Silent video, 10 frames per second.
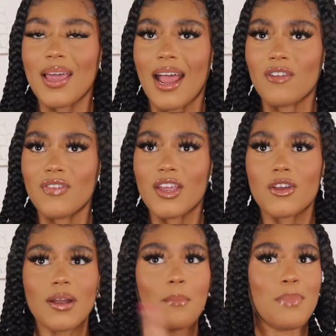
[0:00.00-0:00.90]
And I
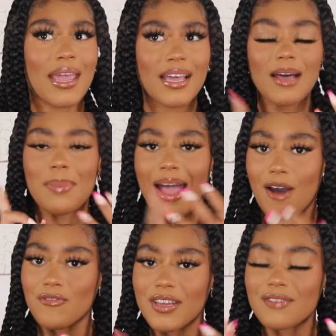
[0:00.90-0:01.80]
figured makeup,
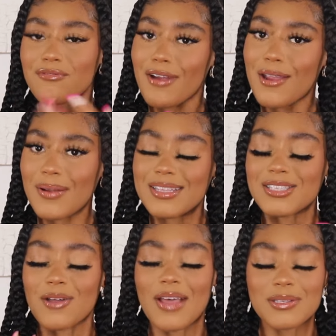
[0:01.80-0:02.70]
outfit, and
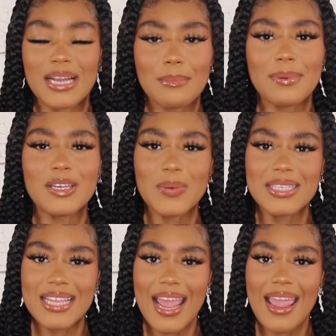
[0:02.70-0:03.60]
fragrance. So that's what I'm gonna be
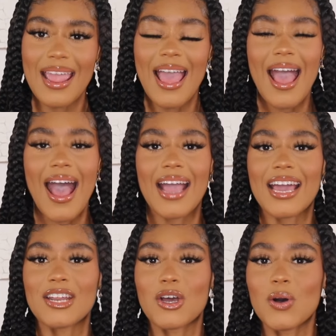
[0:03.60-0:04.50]
doing today. I
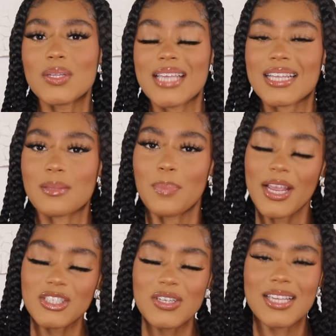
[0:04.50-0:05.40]
gotta go take some
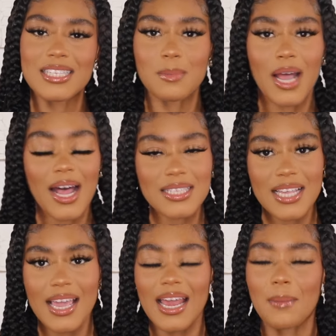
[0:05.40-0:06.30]
pictures, get some
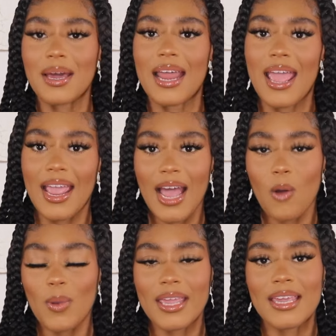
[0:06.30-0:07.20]
content, and I'm gonna hang
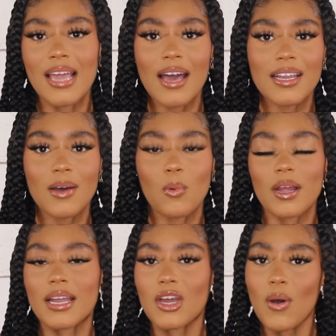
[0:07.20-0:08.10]
out with Kiana.
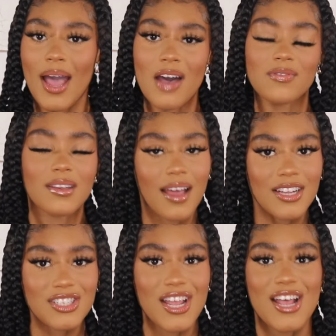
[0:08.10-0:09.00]
We're gonna go have
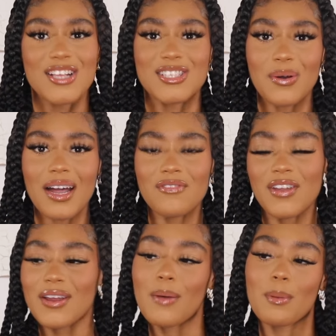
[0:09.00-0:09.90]
lunch. So I
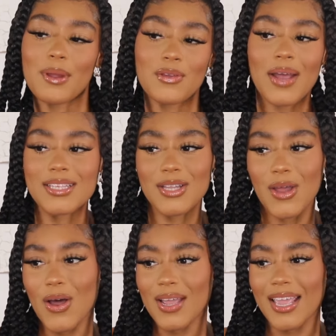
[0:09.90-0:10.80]
figured I would bring you guys
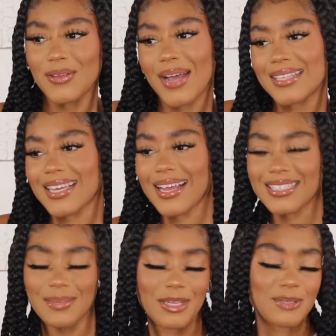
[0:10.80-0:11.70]
along and you guys could
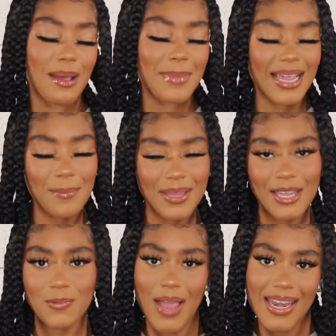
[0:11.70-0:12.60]
like see me do my makeup
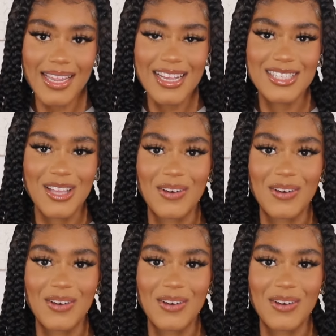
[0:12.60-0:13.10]
and get ready.